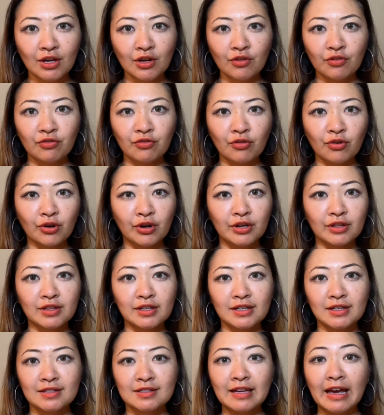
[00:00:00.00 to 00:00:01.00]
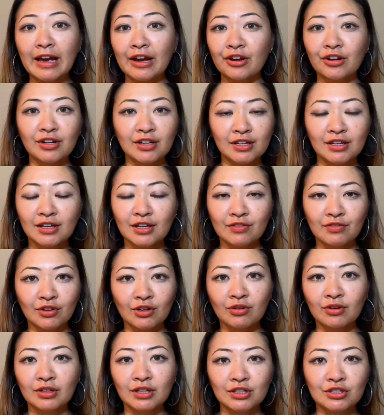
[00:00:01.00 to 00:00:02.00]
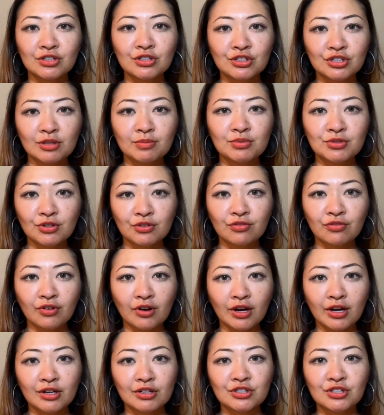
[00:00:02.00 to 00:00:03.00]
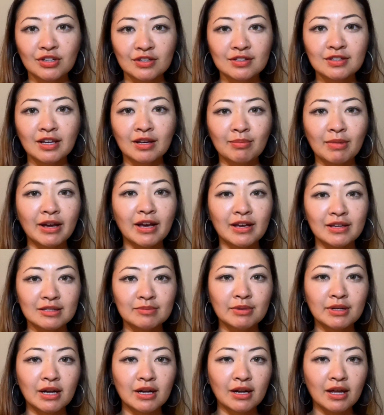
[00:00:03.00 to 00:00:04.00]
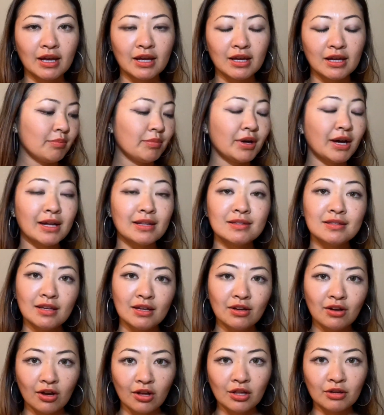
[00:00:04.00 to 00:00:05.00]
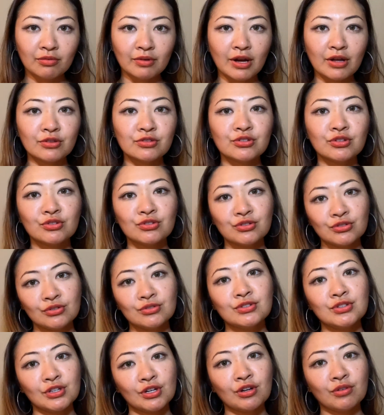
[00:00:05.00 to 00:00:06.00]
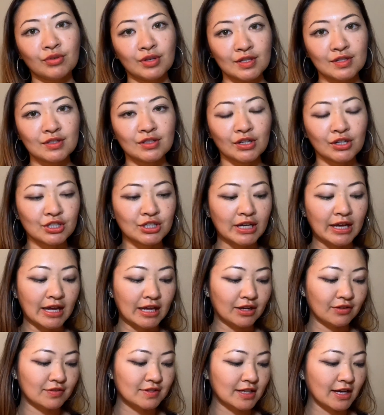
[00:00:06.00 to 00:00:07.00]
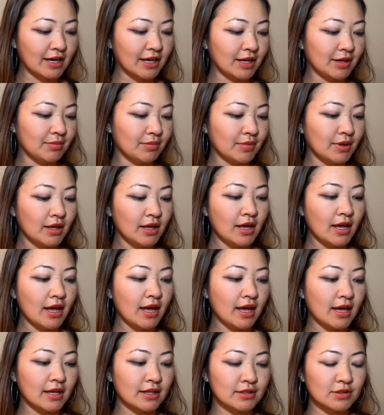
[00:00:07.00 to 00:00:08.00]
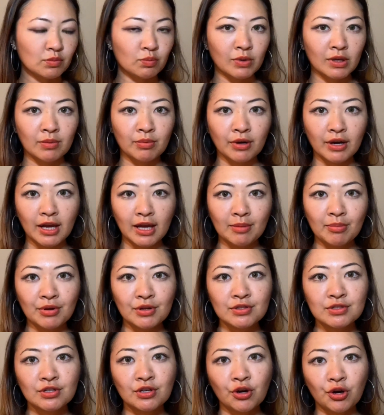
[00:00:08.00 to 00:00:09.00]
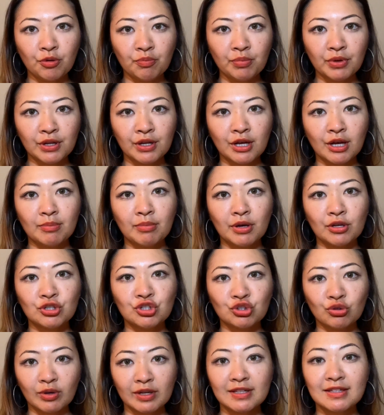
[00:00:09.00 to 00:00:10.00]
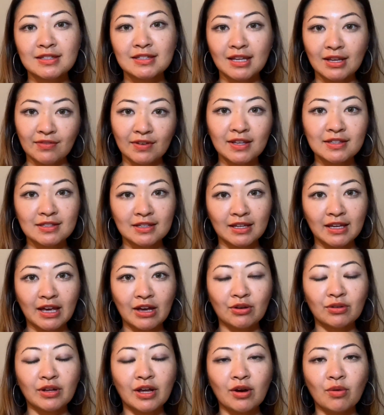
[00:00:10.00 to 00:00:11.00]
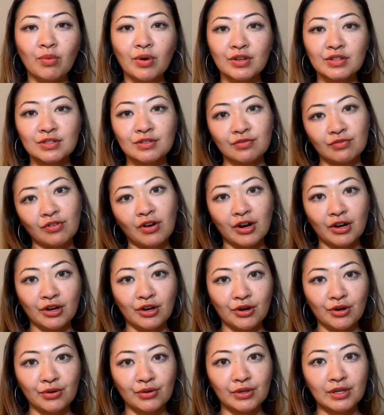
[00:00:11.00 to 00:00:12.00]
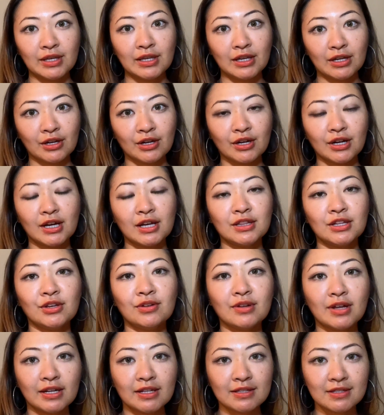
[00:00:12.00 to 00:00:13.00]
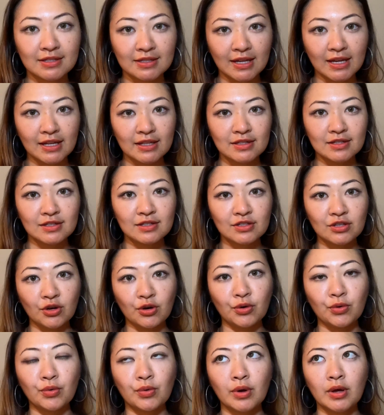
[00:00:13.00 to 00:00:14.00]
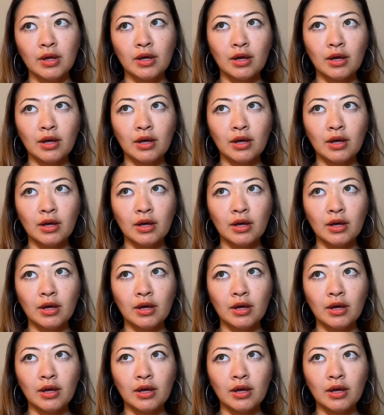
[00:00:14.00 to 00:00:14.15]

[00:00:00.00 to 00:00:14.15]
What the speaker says: for the entirety of your relationship so far, just like my husband and I. But I did call around to do your research ahead of time, and we were able to open up a joint savings account at Wells Fargo here in the United States. So